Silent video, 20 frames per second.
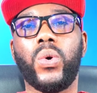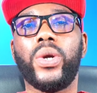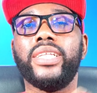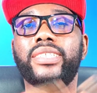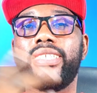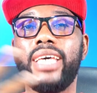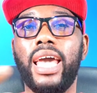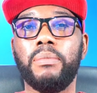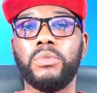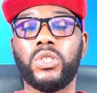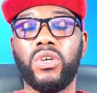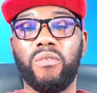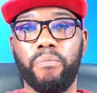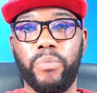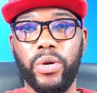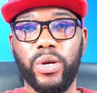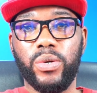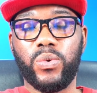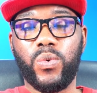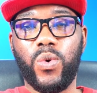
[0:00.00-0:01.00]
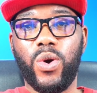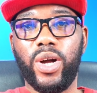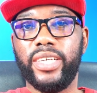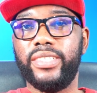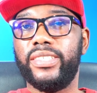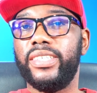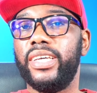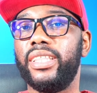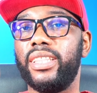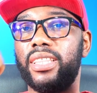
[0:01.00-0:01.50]
in terms of build
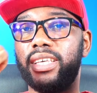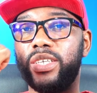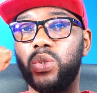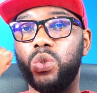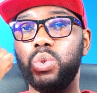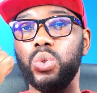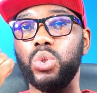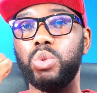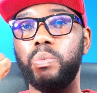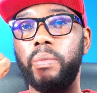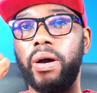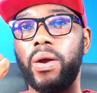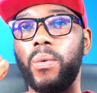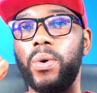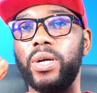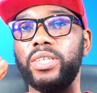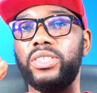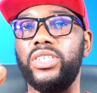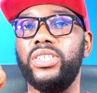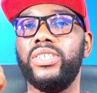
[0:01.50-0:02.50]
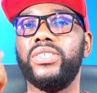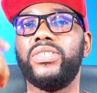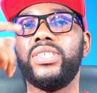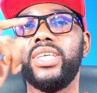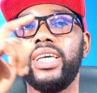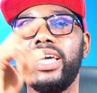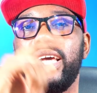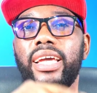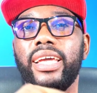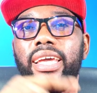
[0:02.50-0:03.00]
quality, these two smartwatches
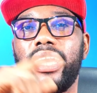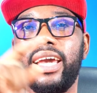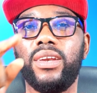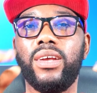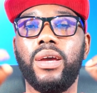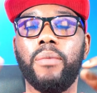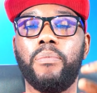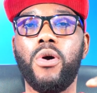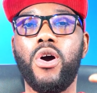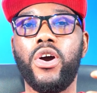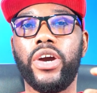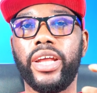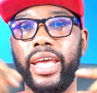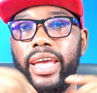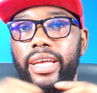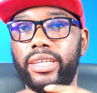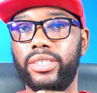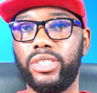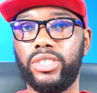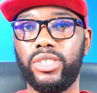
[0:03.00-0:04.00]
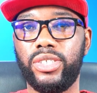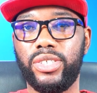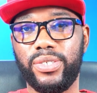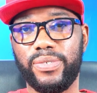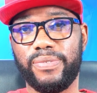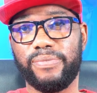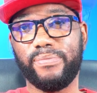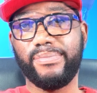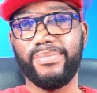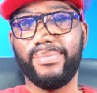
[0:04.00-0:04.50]
get a point each.
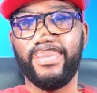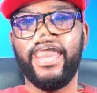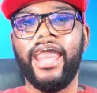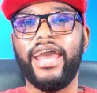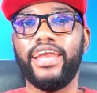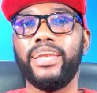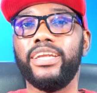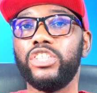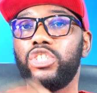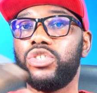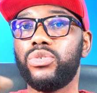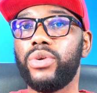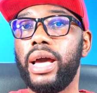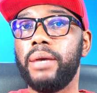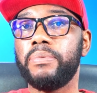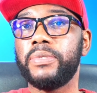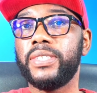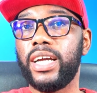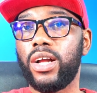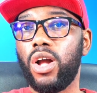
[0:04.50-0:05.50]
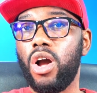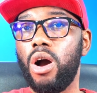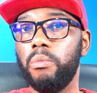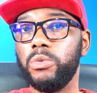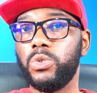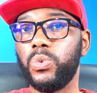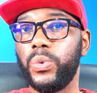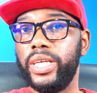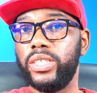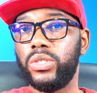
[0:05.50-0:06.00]
And the straps that
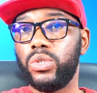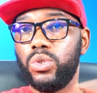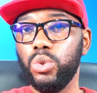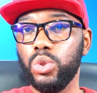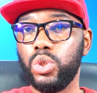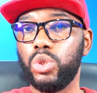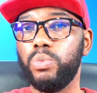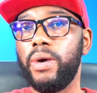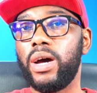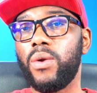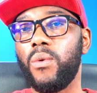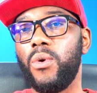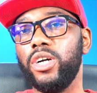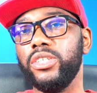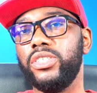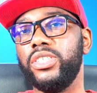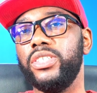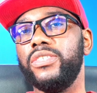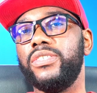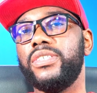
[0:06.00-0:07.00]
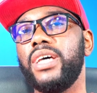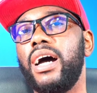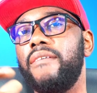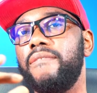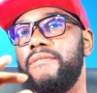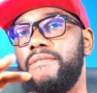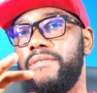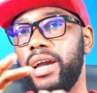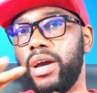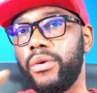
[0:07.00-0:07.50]
comes with these two smartwatches are
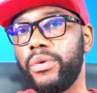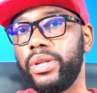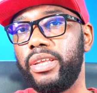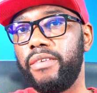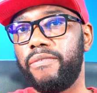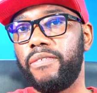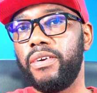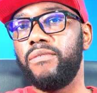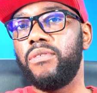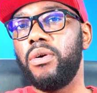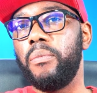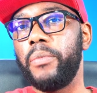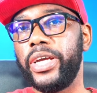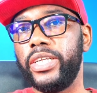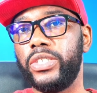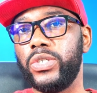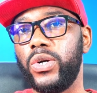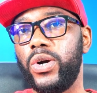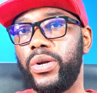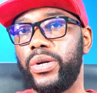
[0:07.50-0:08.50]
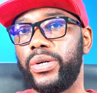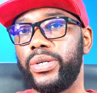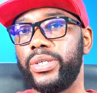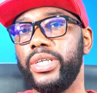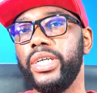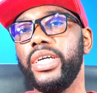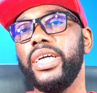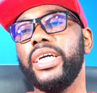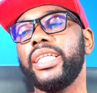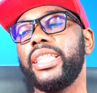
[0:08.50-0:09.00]
very different from each other.
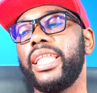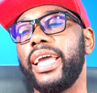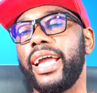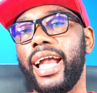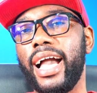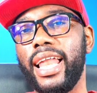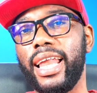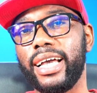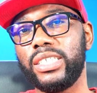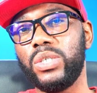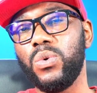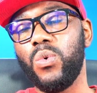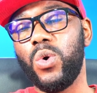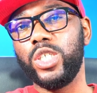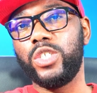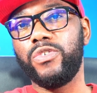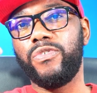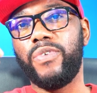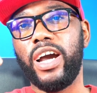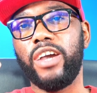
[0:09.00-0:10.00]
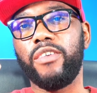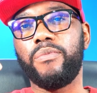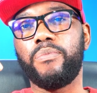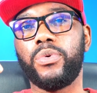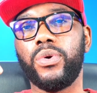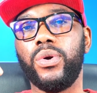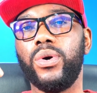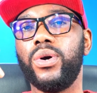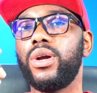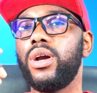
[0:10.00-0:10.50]
The Galaxy Watch 5
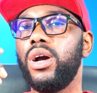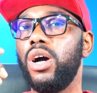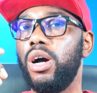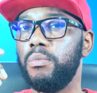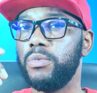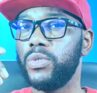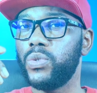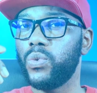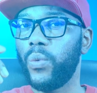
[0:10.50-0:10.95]
Pro comes